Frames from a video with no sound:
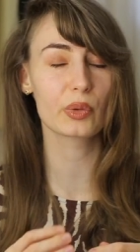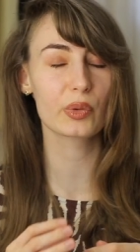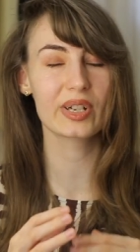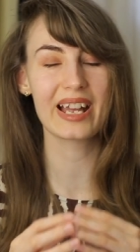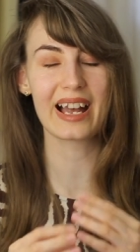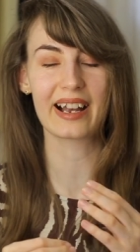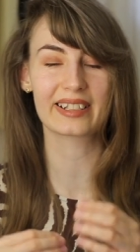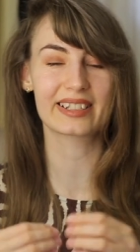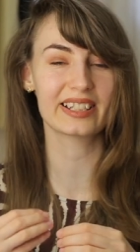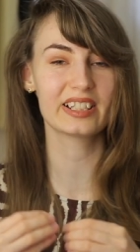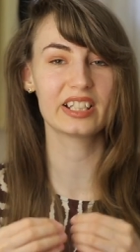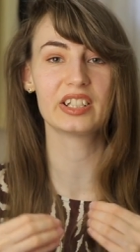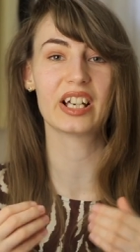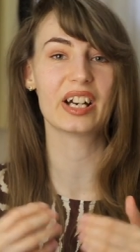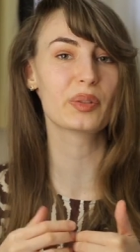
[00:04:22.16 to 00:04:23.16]
react
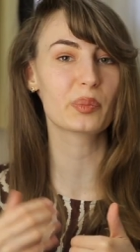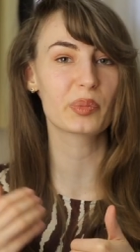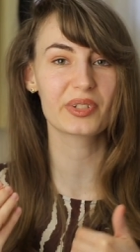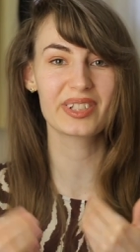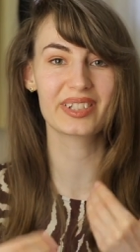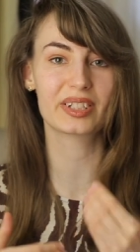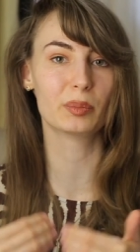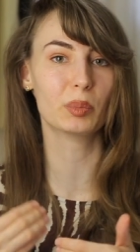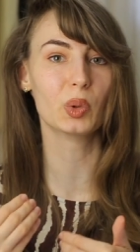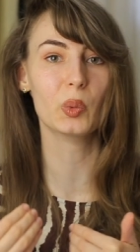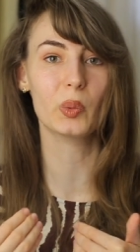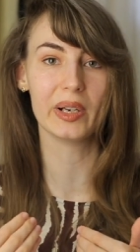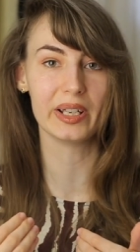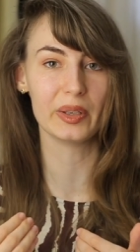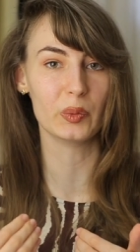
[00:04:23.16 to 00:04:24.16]
in an unpredictable
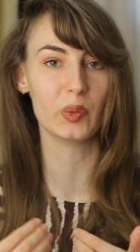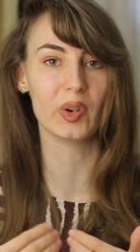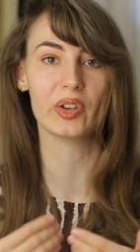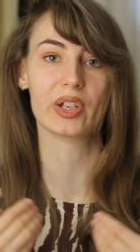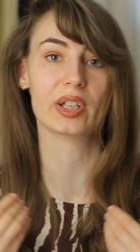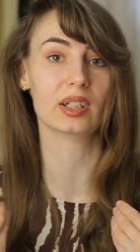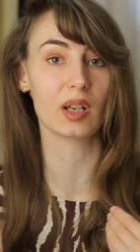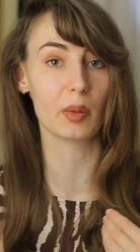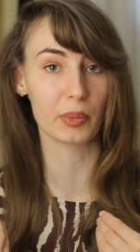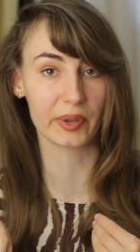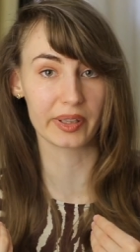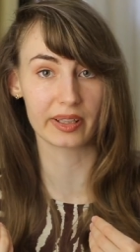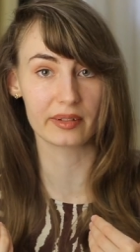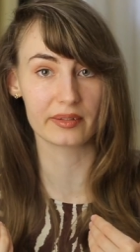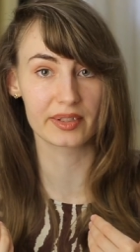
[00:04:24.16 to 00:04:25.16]
way with your
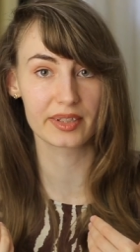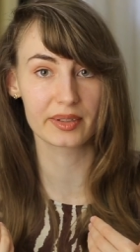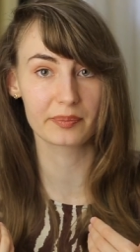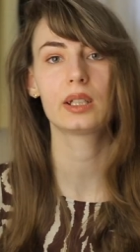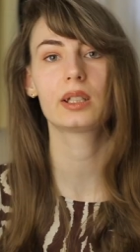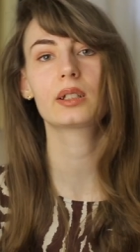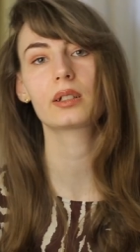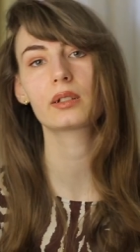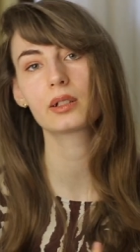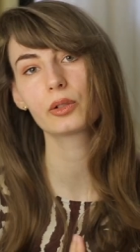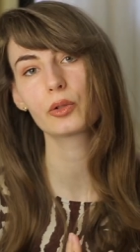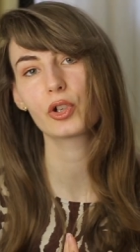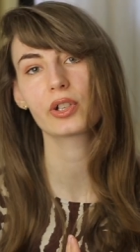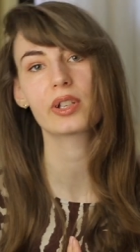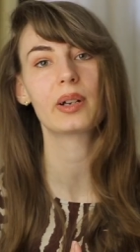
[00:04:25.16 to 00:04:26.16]
lubricant. In
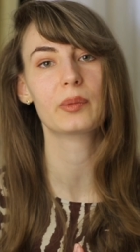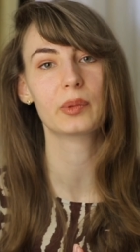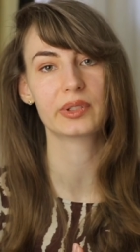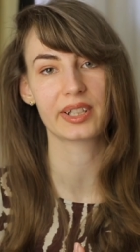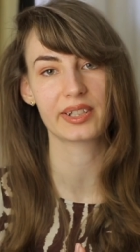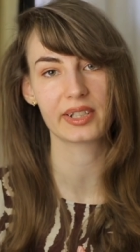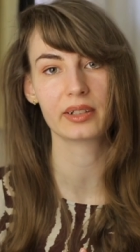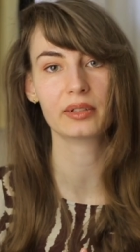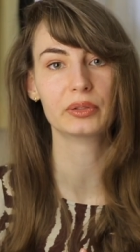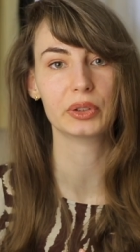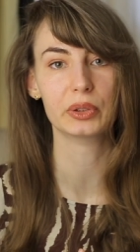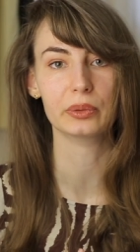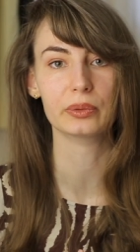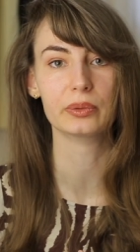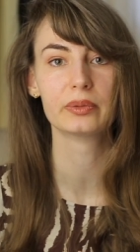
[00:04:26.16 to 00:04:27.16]
conclusion, I want to tell
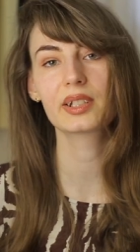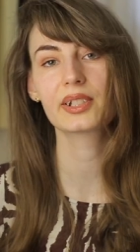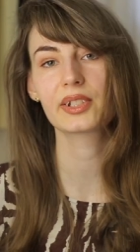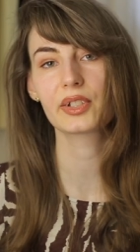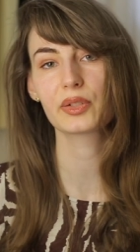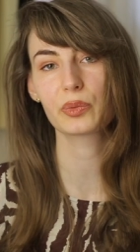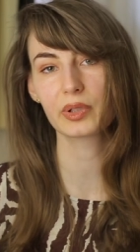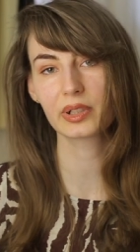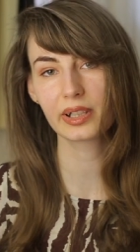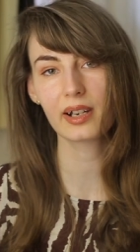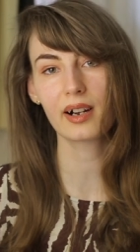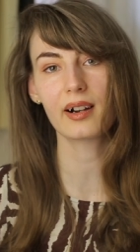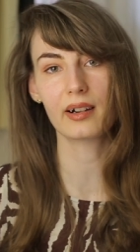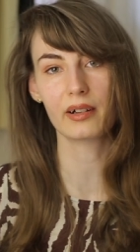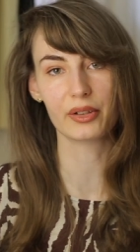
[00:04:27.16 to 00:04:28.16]
you, this is really
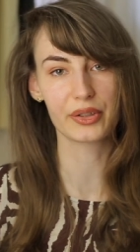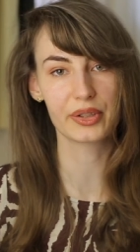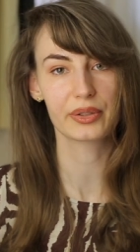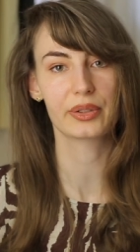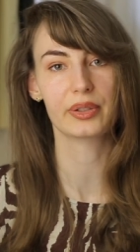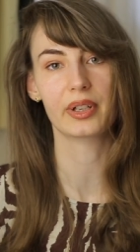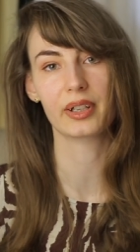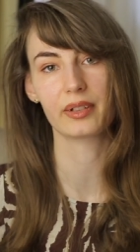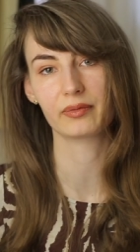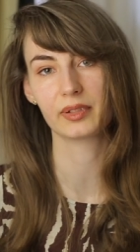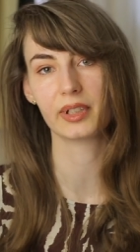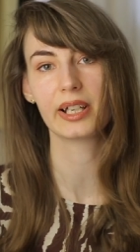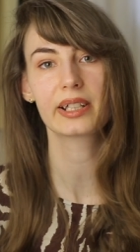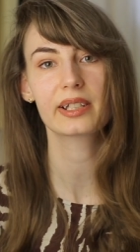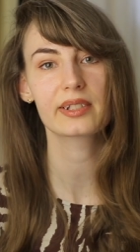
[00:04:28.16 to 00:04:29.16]
hard to have
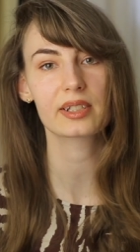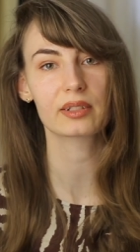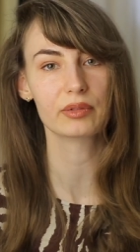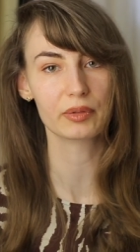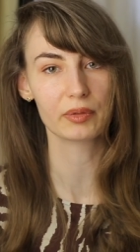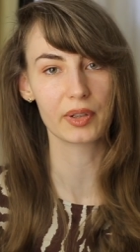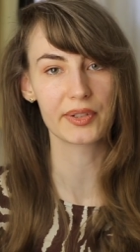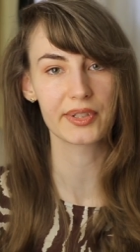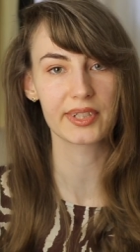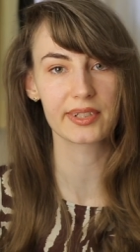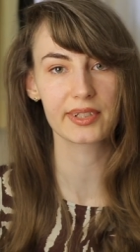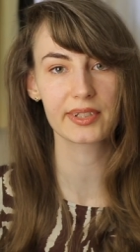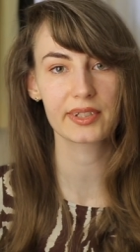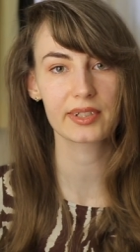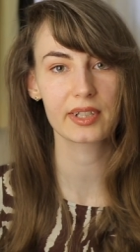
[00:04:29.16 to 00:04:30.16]
lichen
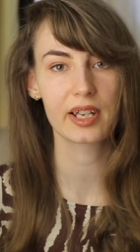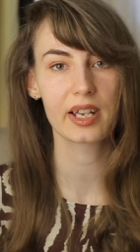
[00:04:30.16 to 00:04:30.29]
sclerosis.